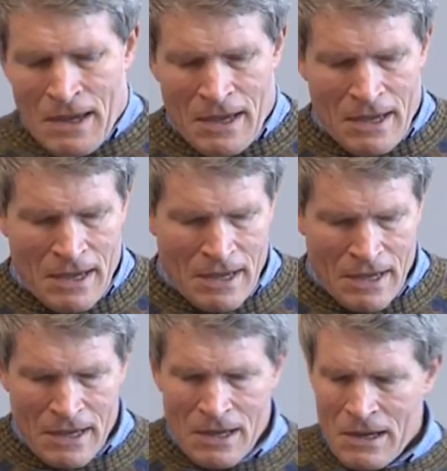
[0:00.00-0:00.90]
he,
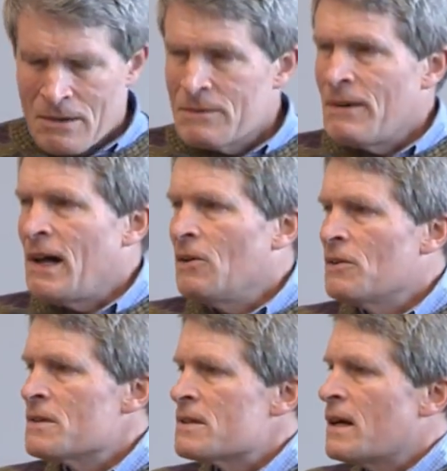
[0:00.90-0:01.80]
he was
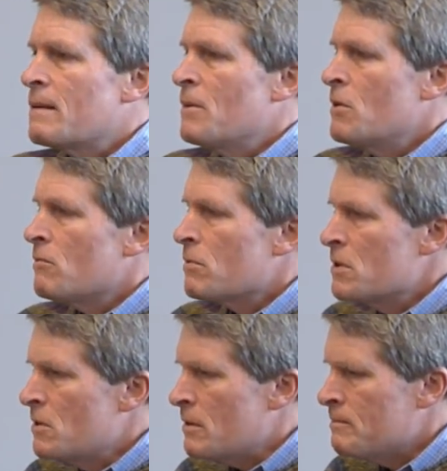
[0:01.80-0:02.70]
following the same
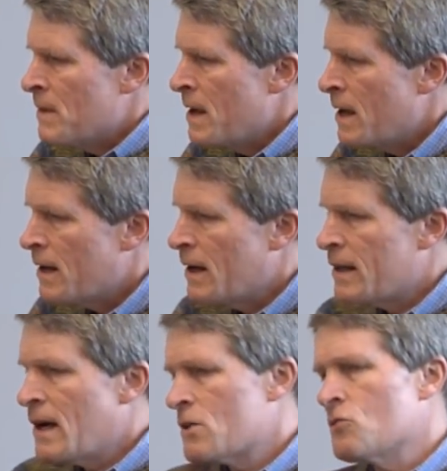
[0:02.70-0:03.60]
rule. Now,
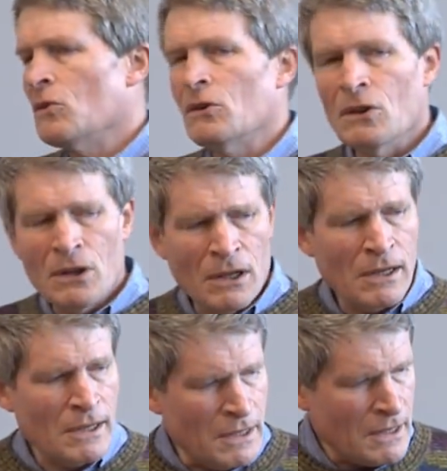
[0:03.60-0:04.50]
the actual law
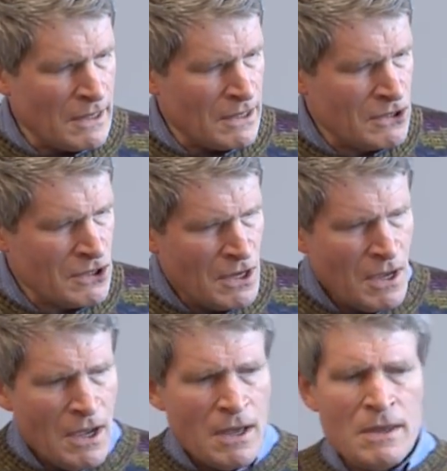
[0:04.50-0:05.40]
is
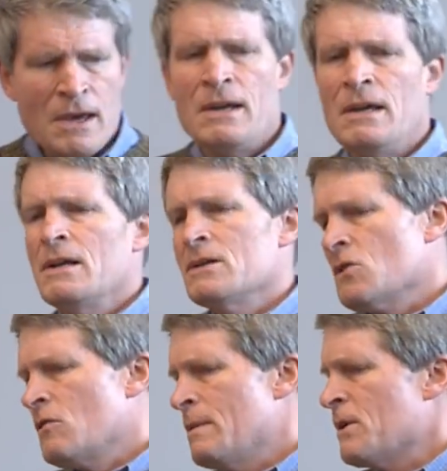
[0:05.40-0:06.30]
that it is
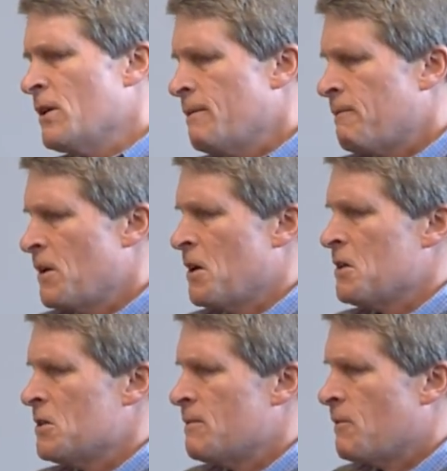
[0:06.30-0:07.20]
a criminal
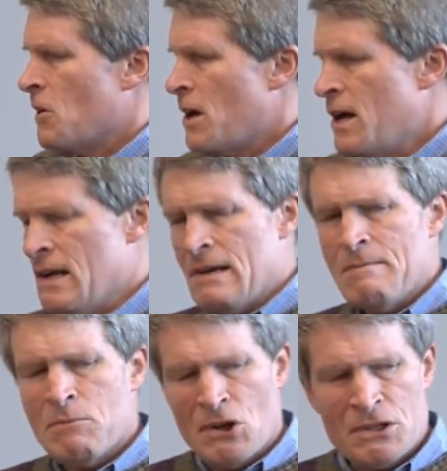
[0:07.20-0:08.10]
offense for any
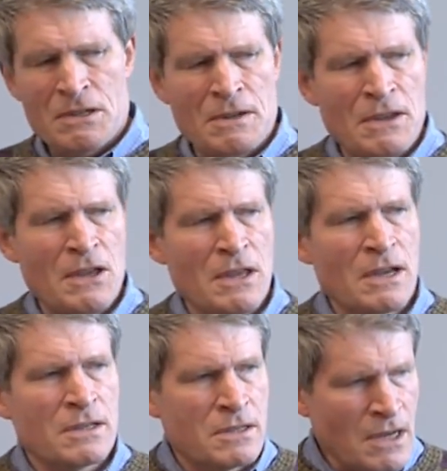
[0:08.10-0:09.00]
person in the
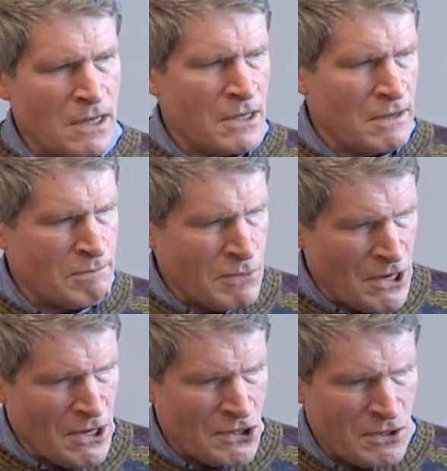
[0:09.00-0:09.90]
executive
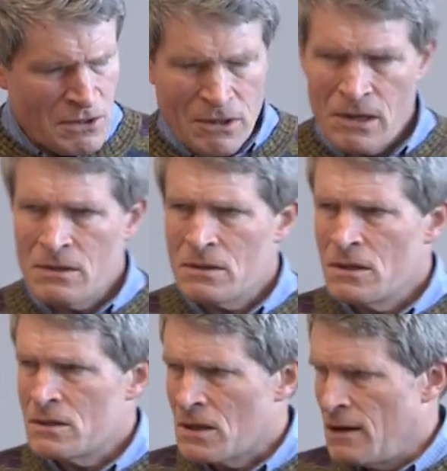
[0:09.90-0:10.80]
branch of the United
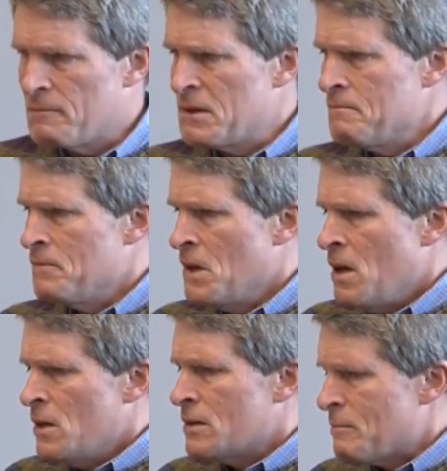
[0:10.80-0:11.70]
States government
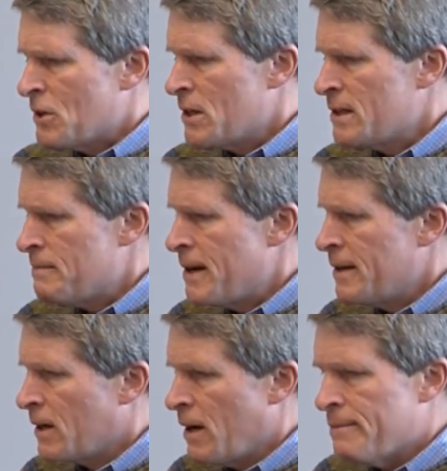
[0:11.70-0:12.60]
to participate
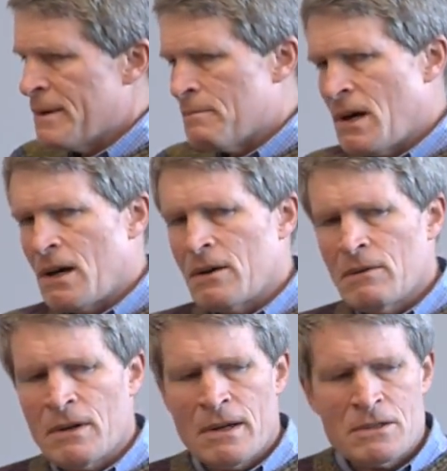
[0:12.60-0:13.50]
in a government matter
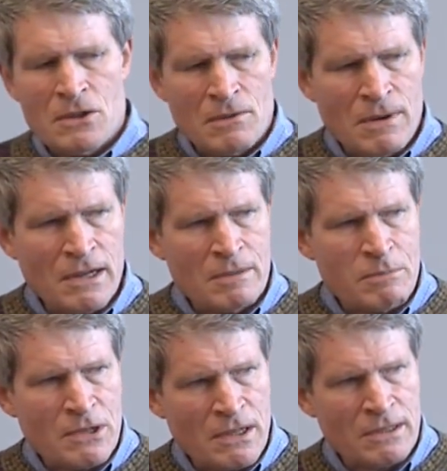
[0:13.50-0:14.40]
that has a direct and
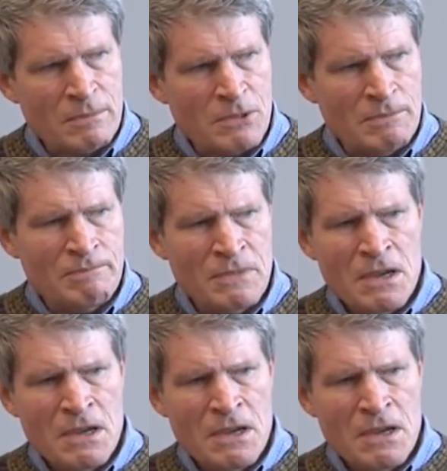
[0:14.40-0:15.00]
predictable